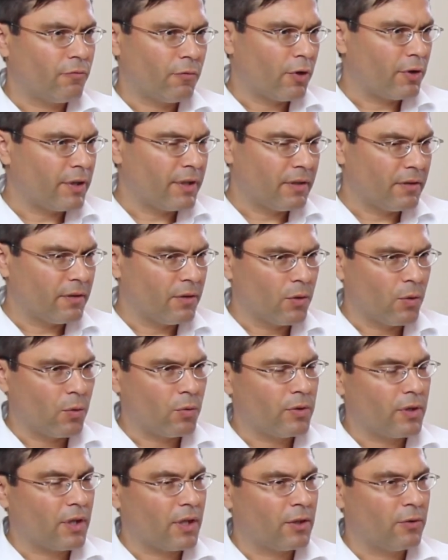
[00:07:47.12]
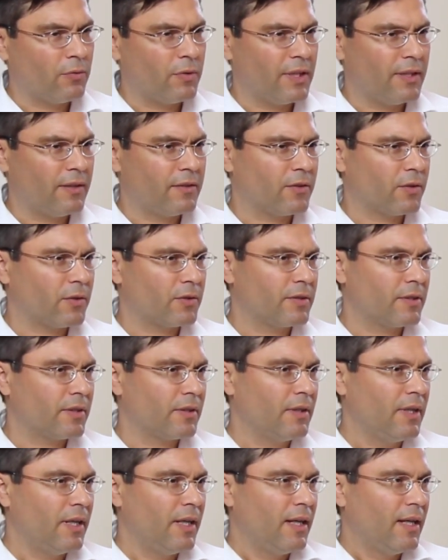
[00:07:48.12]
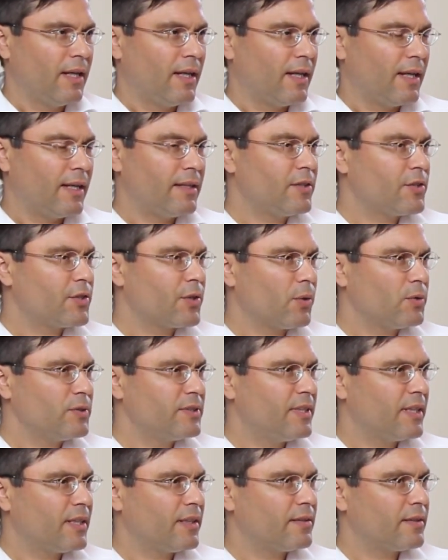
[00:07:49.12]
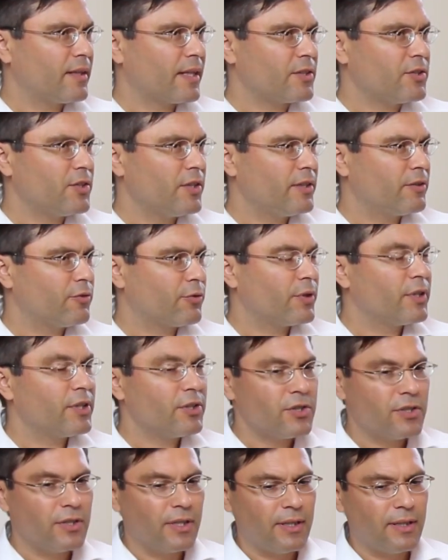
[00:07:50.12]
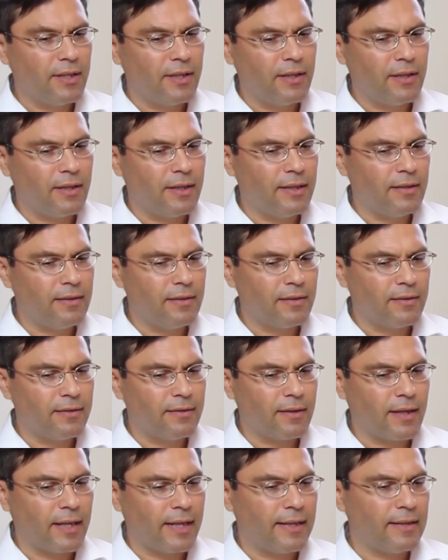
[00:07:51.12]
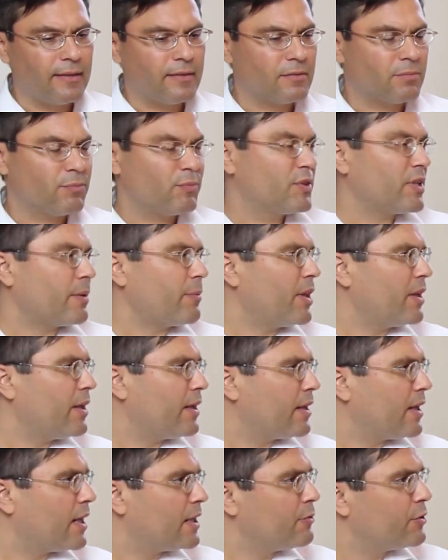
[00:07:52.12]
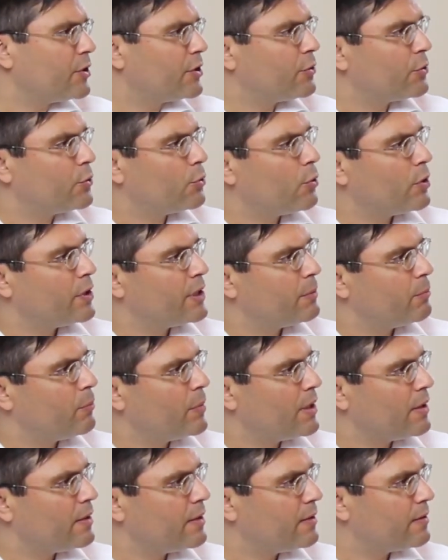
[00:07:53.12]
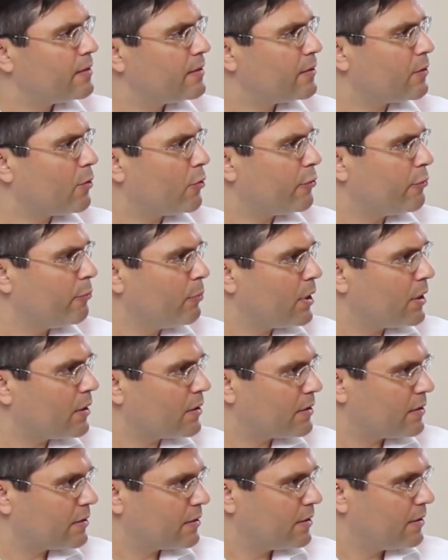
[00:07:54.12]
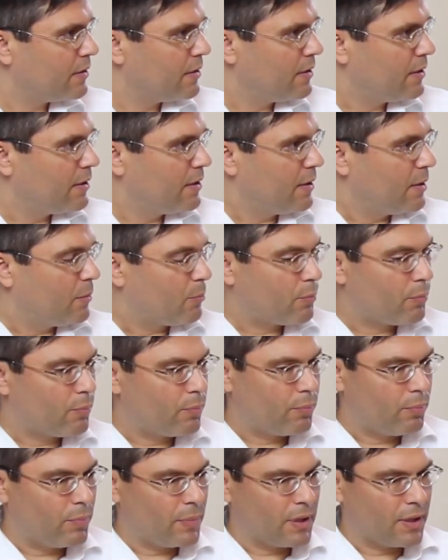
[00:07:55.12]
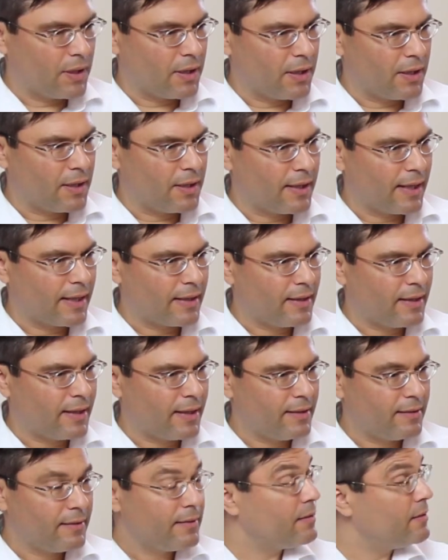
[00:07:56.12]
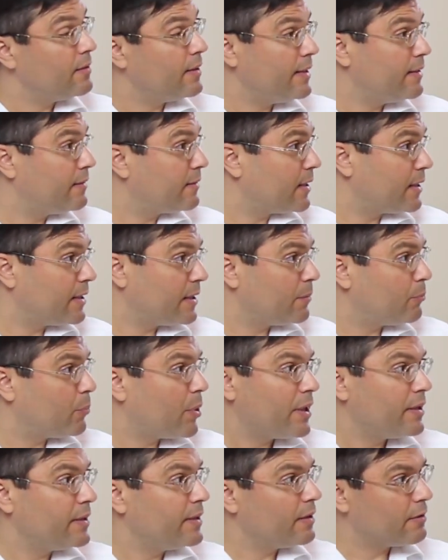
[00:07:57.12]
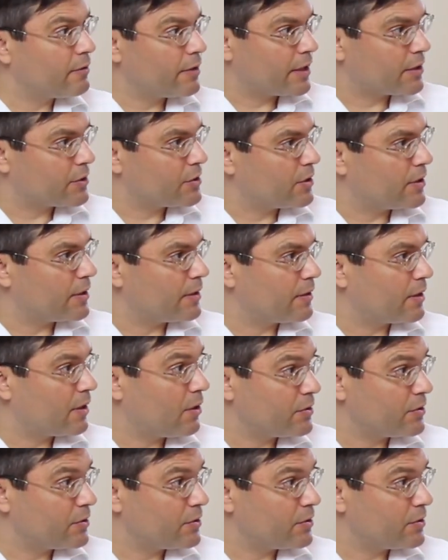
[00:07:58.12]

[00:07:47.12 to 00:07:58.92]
very known Ayurvedic doctor. And it shows that actually traditionally Indians ate something like 100 to 200 milliliters of milk. And they didn't eat any paneer, actually,